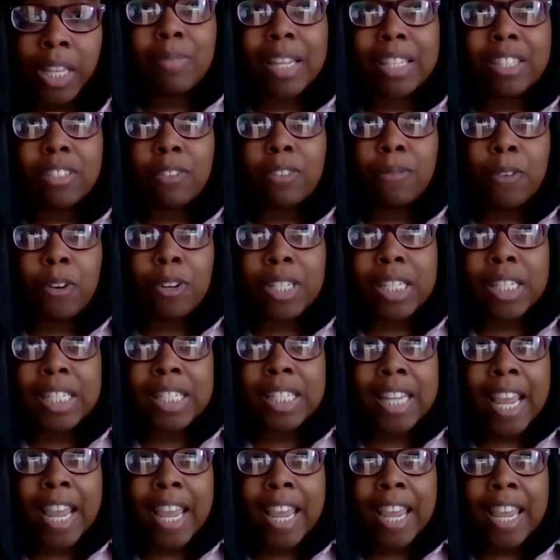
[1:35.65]
The
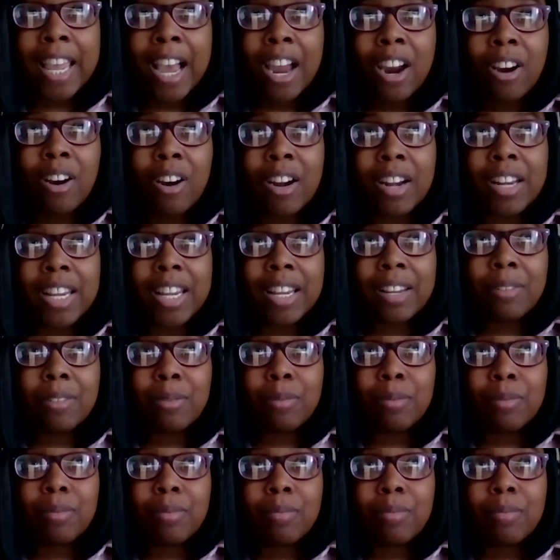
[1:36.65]
first day, I already